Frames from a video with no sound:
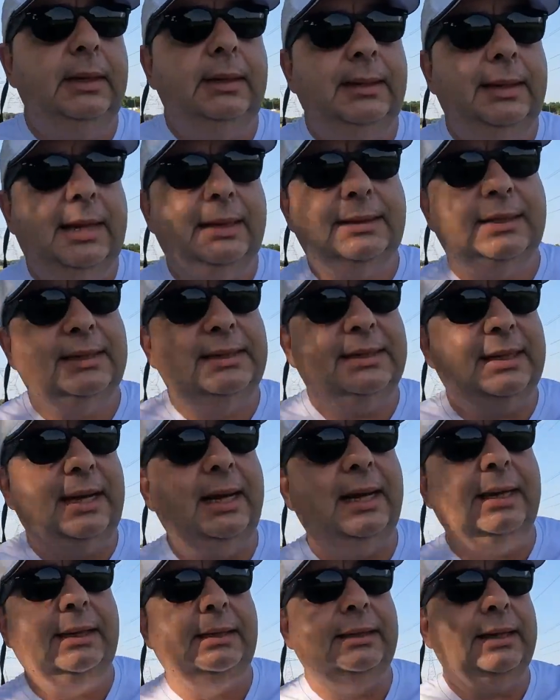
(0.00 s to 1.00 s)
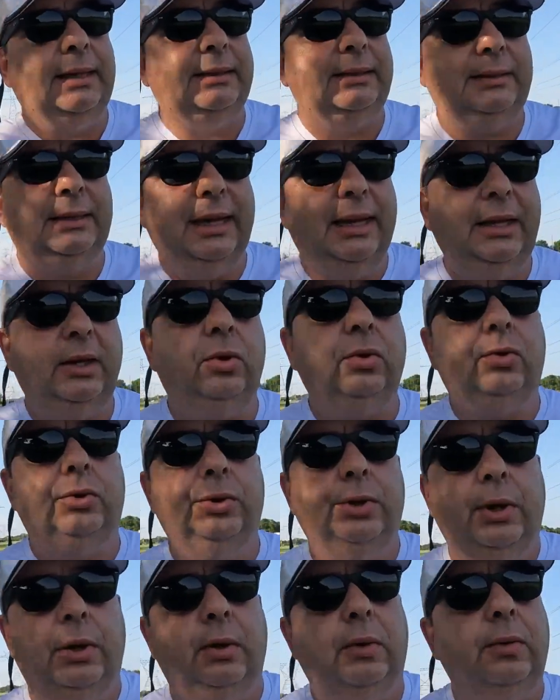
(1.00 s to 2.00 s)
that's a sign that they don't
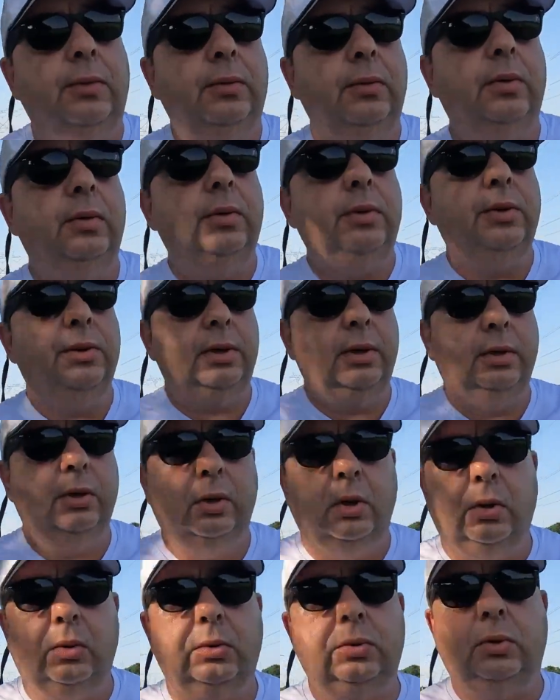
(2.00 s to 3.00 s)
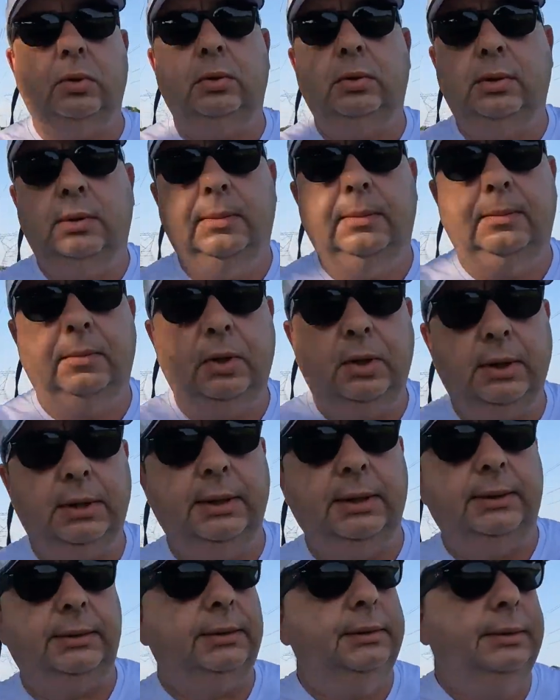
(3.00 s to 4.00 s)
know the local
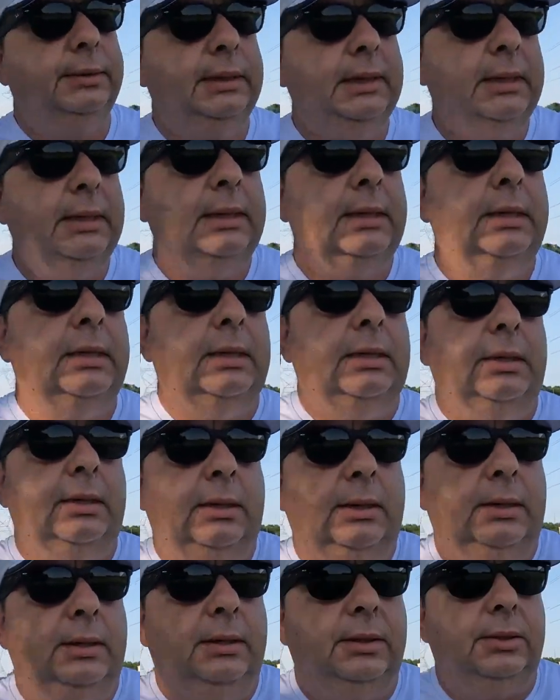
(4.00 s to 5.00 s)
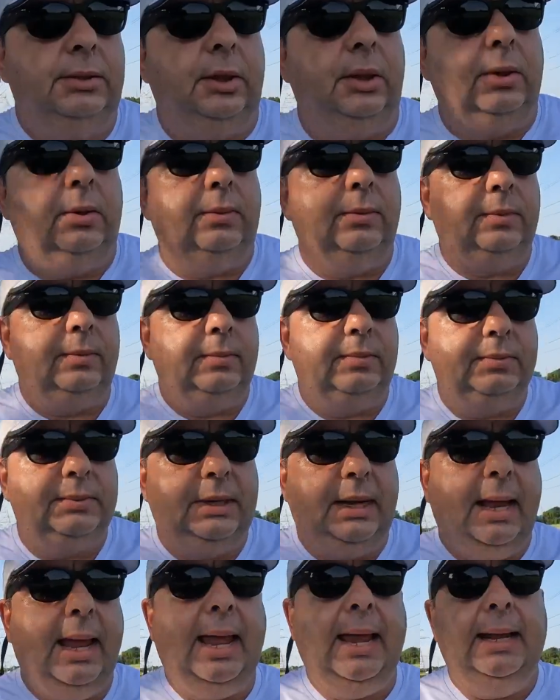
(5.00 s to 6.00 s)
market. So
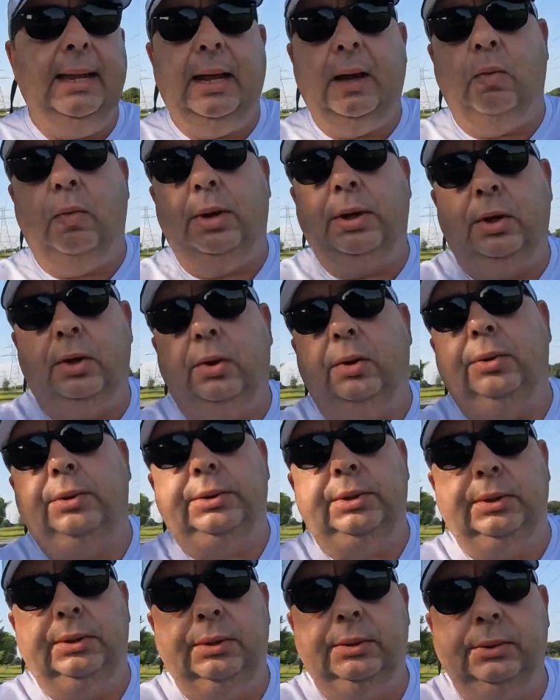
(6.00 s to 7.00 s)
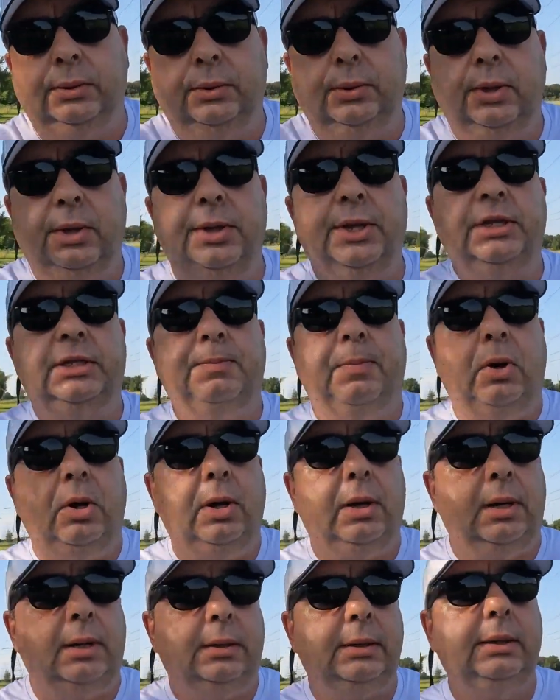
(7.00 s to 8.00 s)
say, hey, I want to go to this
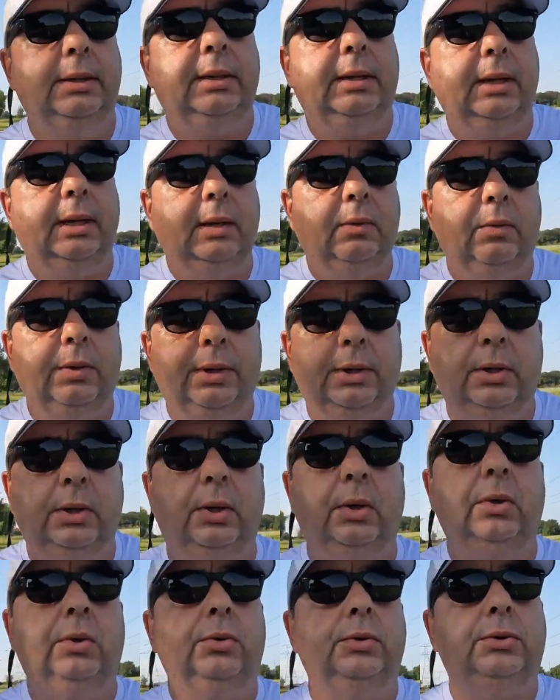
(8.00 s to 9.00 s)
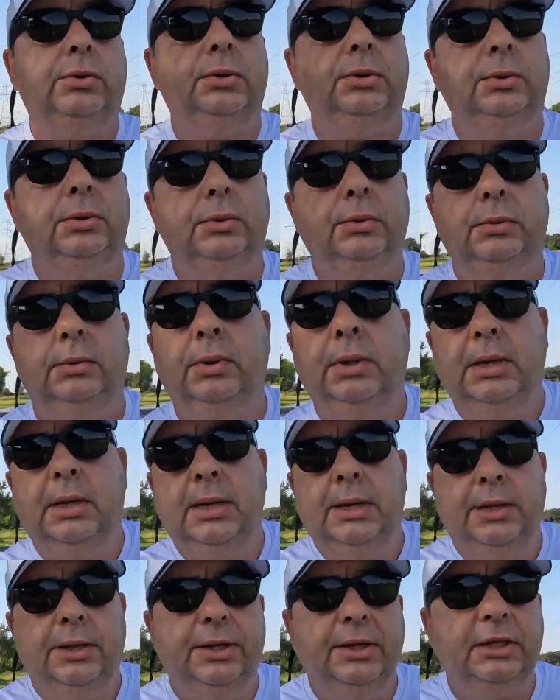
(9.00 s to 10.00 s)
park. I want to go to
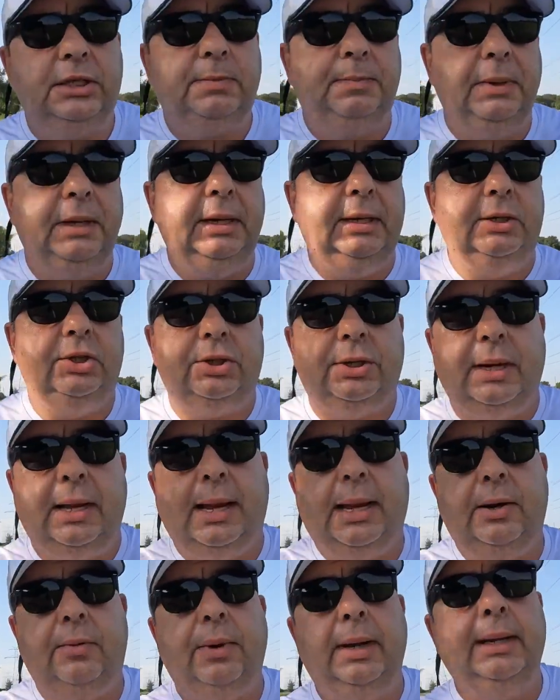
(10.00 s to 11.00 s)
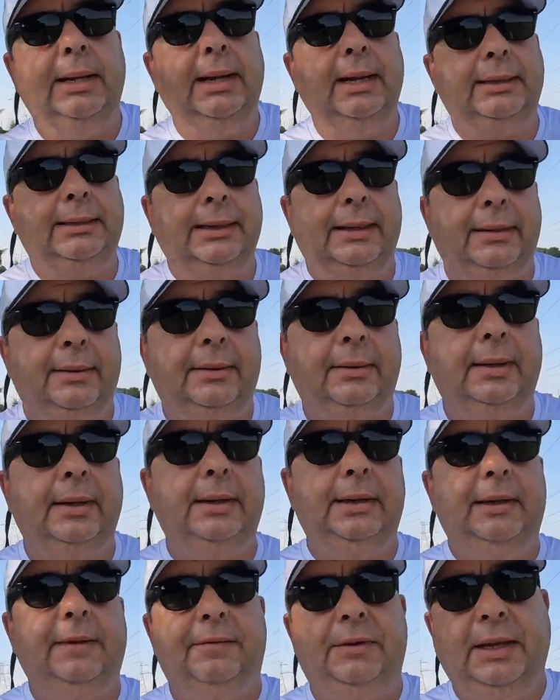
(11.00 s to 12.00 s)
this beach. How do I get there?
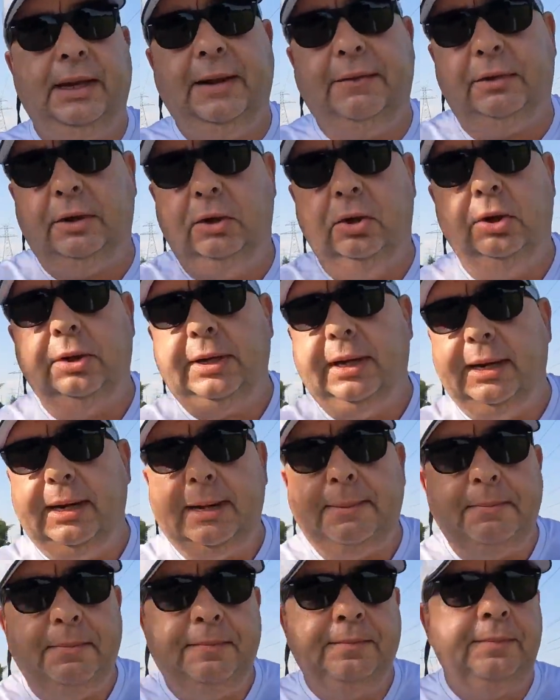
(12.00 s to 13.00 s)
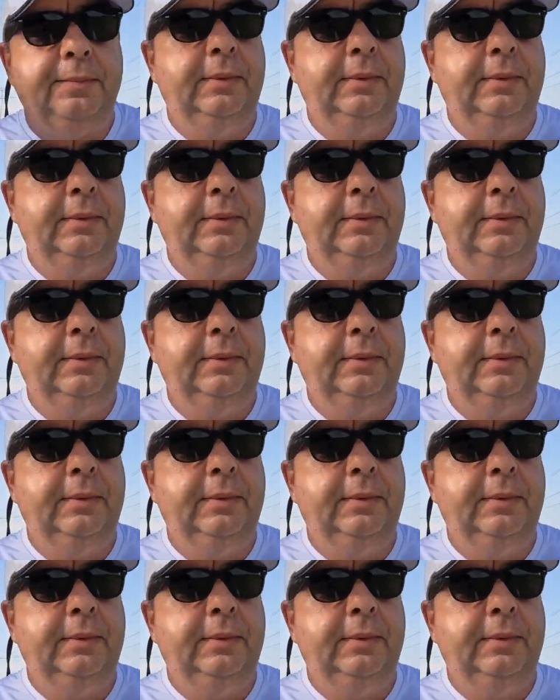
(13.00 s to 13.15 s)
And if they have to look it up